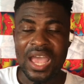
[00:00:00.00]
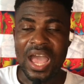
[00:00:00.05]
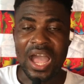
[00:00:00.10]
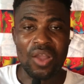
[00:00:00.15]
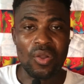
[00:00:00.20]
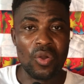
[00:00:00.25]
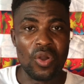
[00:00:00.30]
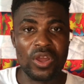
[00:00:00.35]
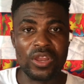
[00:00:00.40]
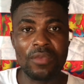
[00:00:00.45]
I
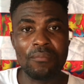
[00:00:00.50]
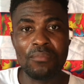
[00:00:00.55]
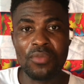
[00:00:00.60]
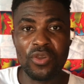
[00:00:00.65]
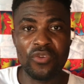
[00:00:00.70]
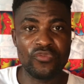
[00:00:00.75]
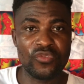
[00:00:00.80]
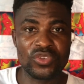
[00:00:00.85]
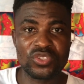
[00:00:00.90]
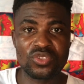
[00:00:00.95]
got a
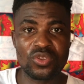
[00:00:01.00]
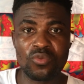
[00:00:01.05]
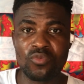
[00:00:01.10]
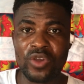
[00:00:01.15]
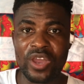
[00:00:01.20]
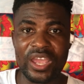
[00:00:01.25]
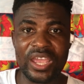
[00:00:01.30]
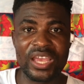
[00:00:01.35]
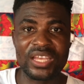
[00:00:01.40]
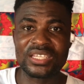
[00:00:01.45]
male from
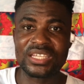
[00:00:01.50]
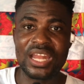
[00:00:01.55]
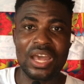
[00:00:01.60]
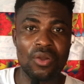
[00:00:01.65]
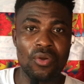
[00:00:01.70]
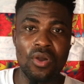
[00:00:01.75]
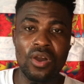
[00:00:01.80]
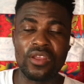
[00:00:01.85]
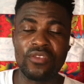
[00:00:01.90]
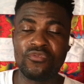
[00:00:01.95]
somewhere else and I
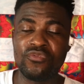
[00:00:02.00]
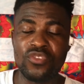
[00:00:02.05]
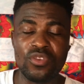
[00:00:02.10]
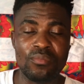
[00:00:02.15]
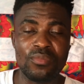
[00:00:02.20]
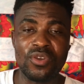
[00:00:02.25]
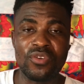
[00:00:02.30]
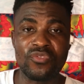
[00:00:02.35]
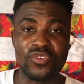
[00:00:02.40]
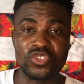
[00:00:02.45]
got a
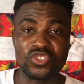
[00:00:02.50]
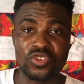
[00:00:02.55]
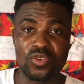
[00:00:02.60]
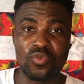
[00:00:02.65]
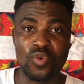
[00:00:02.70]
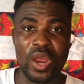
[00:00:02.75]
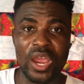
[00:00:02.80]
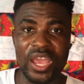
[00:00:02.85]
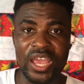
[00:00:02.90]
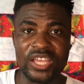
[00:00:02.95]
female from
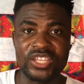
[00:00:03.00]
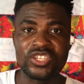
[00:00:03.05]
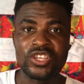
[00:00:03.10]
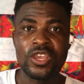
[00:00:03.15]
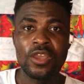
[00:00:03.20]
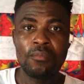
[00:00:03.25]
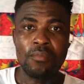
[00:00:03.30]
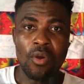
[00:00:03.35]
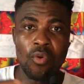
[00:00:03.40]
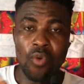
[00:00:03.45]
somewhere else.
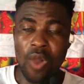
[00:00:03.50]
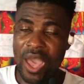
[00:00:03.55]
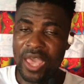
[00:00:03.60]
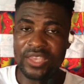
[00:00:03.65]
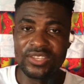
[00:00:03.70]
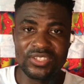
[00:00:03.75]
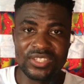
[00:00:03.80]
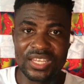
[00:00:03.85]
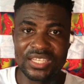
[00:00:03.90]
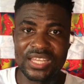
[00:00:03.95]
But why
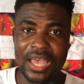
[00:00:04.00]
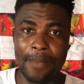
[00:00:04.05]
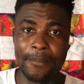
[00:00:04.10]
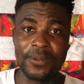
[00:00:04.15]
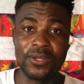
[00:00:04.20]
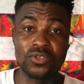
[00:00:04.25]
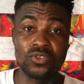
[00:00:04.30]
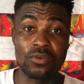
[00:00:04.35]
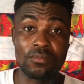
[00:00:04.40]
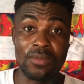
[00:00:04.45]
is this
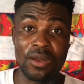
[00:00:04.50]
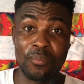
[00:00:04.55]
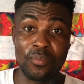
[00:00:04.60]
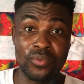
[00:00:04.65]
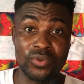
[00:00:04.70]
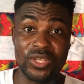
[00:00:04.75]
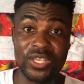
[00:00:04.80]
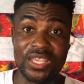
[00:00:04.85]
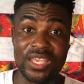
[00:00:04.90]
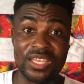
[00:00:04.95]
happening to my
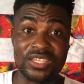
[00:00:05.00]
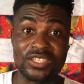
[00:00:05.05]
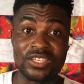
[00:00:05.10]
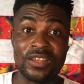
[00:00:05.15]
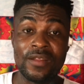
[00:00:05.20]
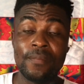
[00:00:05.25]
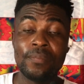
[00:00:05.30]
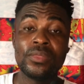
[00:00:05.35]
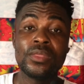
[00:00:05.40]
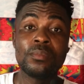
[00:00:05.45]
bunny kids?
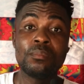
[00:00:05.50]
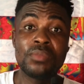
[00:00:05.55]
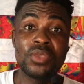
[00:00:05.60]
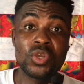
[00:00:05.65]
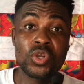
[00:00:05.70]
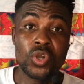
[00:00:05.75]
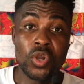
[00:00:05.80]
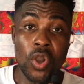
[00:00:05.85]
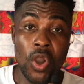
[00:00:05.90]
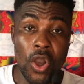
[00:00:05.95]

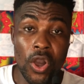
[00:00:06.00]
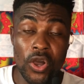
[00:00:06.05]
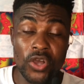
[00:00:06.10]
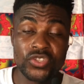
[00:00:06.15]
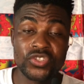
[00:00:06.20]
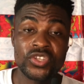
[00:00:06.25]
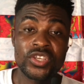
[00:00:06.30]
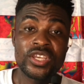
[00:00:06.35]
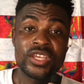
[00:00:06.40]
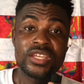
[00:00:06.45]

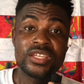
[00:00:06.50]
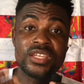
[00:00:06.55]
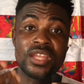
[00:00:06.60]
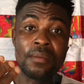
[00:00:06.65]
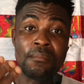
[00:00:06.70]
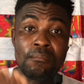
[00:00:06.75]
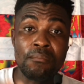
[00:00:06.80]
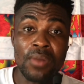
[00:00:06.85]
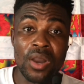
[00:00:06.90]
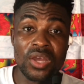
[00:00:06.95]
Because the
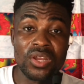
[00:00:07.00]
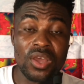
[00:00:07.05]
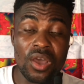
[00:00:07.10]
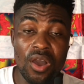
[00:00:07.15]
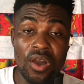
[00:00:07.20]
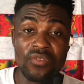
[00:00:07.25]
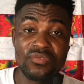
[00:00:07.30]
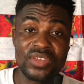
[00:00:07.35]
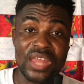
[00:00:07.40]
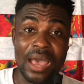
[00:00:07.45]
mother
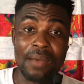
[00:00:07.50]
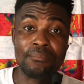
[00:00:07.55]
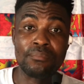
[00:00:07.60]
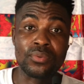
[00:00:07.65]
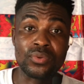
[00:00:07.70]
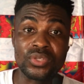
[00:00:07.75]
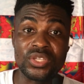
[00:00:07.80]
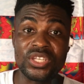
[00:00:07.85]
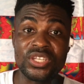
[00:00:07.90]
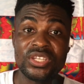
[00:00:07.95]
of that
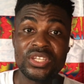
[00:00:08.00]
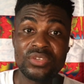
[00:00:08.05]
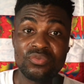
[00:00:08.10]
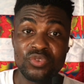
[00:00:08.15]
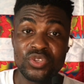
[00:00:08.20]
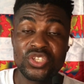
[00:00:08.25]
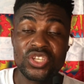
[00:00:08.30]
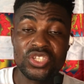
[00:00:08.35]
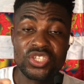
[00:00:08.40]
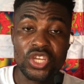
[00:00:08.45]
bunny,
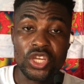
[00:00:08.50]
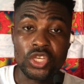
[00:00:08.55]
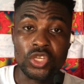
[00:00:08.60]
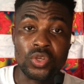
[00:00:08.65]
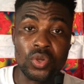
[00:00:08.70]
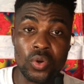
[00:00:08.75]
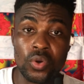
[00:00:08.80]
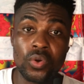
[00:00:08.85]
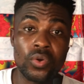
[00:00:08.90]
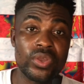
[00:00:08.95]
which is the
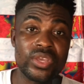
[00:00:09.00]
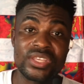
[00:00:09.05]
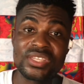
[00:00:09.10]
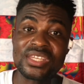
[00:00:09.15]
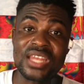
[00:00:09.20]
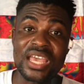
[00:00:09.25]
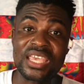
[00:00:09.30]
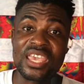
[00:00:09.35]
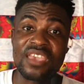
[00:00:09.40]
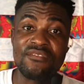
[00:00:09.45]
doe, is
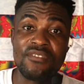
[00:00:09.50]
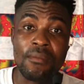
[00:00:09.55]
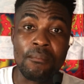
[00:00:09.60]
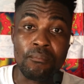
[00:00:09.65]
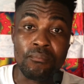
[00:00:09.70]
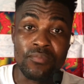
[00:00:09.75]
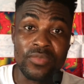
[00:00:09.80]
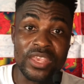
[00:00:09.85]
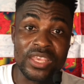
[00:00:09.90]
not giving